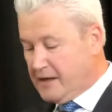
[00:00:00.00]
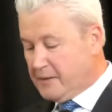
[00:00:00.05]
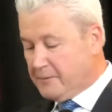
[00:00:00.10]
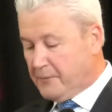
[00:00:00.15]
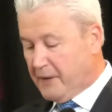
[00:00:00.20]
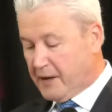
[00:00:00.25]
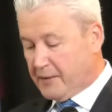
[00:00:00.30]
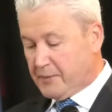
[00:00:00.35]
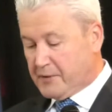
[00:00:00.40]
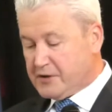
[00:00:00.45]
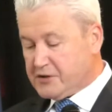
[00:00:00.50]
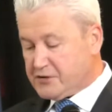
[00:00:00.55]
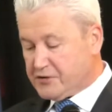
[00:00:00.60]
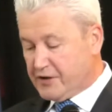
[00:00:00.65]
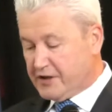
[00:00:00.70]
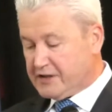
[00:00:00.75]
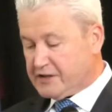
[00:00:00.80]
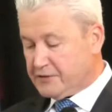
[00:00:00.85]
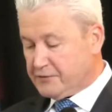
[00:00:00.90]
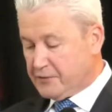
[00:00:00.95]
My
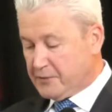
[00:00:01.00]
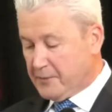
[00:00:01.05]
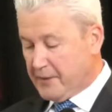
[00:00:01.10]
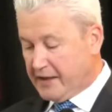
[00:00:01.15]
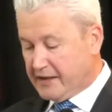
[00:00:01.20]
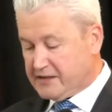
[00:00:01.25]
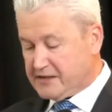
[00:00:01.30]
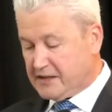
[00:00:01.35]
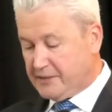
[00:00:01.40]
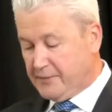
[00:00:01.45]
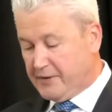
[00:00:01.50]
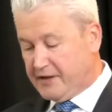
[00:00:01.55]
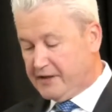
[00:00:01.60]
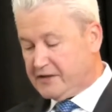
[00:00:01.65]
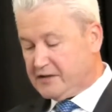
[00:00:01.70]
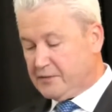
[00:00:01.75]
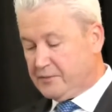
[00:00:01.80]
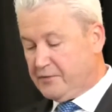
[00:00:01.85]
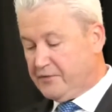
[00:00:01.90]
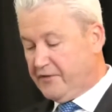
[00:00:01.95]
administration remains
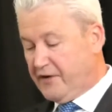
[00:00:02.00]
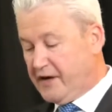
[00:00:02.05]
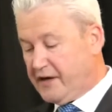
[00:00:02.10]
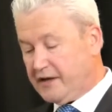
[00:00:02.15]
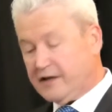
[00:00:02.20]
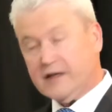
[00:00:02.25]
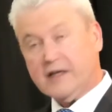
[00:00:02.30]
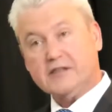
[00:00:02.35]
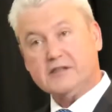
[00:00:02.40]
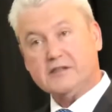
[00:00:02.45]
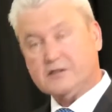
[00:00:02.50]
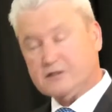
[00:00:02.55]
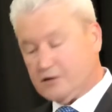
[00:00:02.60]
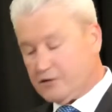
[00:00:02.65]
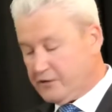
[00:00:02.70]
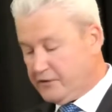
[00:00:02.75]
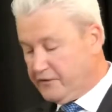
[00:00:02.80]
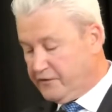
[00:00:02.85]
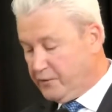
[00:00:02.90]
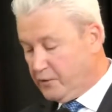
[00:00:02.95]
committed to providing
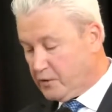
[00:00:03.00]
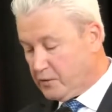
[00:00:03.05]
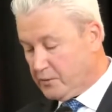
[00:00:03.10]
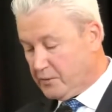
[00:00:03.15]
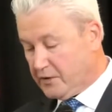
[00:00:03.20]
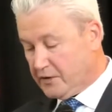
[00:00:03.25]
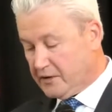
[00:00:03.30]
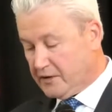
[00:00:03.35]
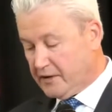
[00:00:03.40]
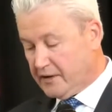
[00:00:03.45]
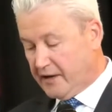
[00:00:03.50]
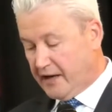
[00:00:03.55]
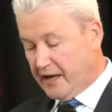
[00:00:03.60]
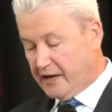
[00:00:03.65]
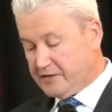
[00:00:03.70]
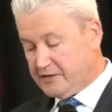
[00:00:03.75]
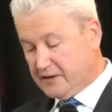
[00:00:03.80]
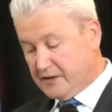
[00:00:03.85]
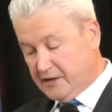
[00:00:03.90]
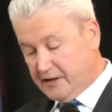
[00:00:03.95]
necessary affordable
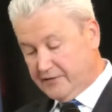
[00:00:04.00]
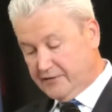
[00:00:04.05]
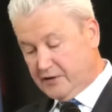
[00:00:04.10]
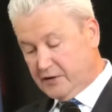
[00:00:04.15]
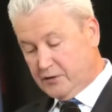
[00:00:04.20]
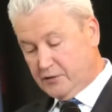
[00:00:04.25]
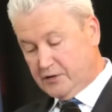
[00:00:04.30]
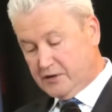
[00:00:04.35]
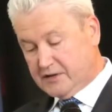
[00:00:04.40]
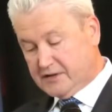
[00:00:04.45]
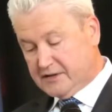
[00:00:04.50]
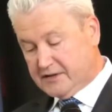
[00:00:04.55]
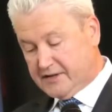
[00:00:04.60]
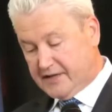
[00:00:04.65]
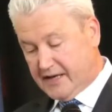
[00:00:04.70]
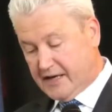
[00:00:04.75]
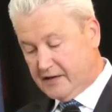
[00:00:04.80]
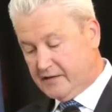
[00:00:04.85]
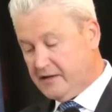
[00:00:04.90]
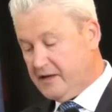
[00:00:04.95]
housing living units in
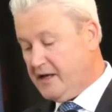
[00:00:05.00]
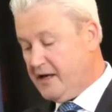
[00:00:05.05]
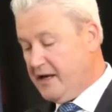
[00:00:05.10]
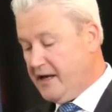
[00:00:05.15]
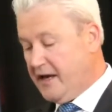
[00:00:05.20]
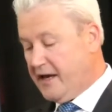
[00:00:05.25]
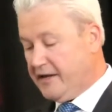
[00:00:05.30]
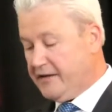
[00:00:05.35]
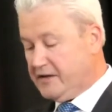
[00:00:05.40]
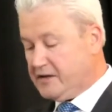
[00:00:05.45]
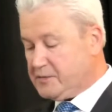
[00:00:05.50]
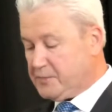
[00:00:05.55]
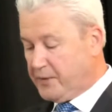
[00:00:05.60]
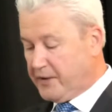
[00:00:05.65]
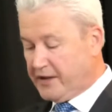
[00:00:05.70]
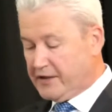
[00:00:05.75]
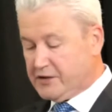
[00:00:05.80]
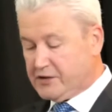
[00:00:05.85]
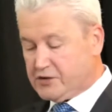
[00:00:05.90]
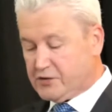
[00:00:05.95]
town, and this
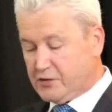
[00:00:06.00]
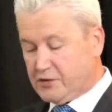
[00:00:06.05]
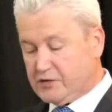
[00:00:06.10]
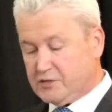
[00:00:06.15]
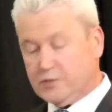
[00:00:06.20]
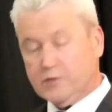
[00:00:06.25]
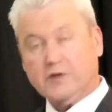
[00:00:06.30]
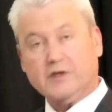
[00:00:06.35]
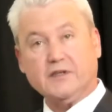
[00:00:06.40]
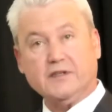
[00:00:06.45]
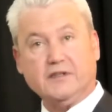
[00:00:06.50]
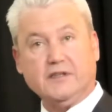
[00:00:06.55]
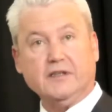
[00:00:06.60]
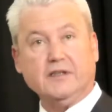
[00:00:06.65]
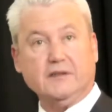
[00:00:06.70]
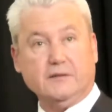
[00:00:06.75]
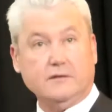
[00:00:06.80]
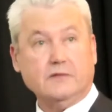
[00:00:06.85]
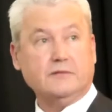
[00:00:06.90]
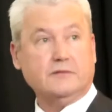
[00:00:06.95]
plan ensures will
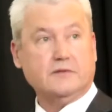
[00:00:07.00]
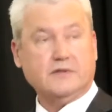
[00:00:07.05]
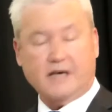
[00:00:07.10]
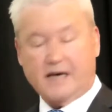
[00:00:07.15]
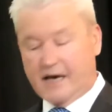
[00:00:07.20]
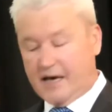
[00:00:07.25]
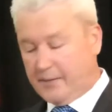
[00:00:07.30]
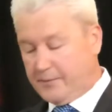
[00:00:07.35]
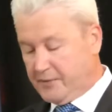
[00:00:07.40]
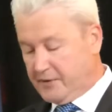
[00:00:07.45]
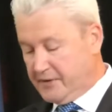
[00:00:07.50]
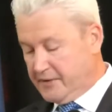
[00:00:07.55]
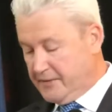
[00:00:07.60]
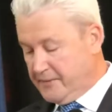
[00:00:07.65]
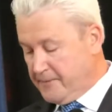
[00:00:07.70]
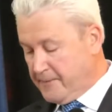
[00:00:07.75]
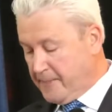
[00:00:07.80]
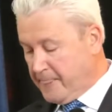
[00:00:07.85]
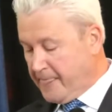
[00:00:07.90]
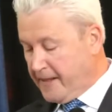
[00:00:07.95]
continue to happen.
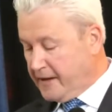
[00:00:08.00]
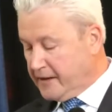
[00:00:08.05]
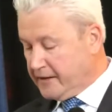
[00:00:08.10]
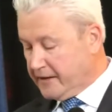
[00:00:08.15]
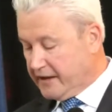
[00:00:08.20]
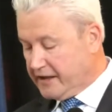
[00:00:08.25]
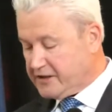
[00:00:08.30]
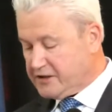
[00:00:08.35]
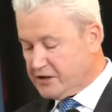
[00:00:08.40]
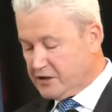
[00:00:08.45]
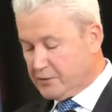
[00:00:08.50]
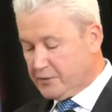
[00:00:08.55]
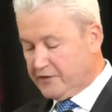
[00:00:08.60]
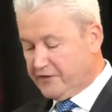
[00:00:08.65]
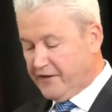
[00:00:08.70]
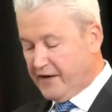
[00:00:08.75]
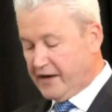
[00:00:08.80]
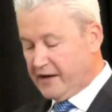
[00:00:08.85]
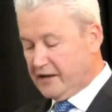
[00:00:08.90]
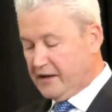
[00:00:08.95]
Last year, we
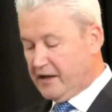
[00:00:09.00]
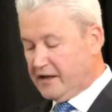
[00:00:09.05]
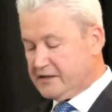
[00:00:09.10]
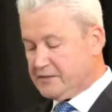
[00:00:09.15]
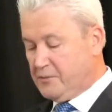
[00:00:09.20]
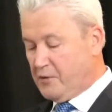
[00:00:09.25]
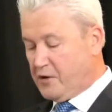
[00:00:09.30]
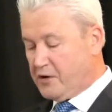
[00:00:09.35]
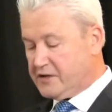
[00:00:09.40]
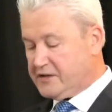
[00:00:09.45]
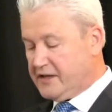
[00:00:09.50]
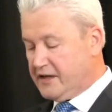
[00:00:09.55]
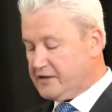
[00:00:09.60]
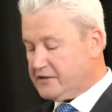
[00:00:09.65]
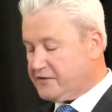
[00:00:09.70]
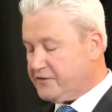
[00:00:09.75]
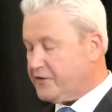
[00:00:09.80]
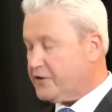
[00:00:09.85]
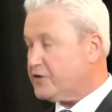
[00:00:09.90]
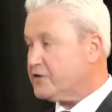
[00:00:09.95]
finalized
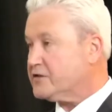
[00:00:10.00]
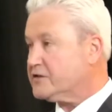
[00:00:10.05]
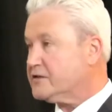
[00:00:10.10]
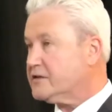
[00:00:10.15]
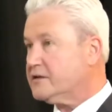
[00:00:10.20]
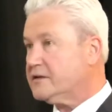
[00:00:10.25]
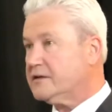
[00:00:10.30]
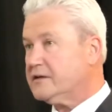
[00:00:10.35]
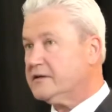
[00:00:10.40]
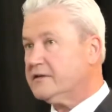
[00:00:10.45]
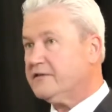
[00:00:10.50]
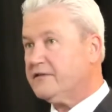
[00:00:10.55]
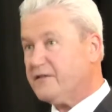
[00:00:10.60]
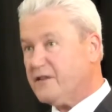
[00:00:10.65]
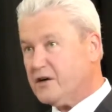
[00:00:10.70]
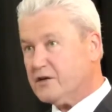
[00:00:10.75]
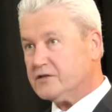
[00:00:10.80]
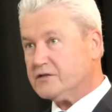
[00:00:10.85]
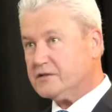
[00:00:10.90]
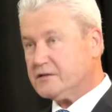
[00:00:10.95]
Morristown's first,
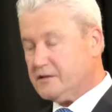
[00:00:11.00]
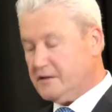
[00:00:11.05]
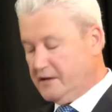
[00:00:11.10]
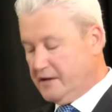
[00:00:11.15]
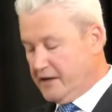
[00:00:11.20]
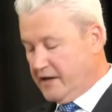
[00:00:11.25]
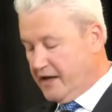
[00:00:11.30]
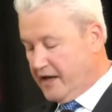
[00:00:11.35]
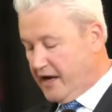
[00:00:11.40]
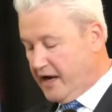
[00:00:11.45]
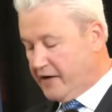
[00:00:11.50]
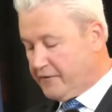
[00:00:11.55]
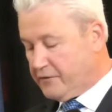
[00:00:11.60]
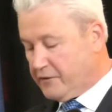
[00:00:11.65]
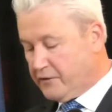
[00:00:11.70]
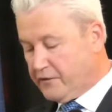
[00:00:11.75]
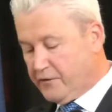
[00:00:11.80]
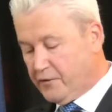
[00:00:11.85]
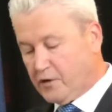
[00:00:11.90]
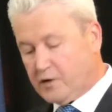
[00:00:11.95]
first
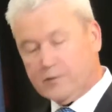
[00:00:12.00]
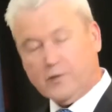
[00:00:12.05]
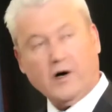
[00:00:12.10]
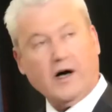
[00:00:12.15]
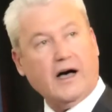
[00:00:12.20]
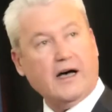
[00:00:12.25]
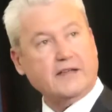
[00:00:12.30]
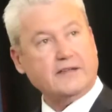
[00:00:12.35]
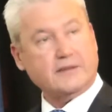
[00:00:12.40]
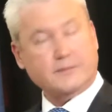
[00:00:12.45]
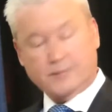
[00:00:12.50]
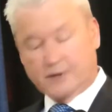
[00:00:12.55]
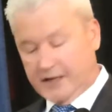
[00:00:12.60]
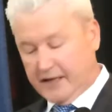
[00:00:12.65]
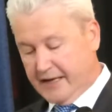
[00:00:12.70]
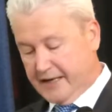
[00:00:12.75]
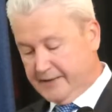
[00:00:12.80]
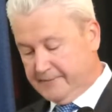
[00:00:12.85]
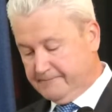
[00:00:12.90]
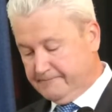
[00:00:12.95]
ever affordable housing
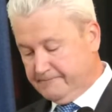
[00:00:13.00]
plan.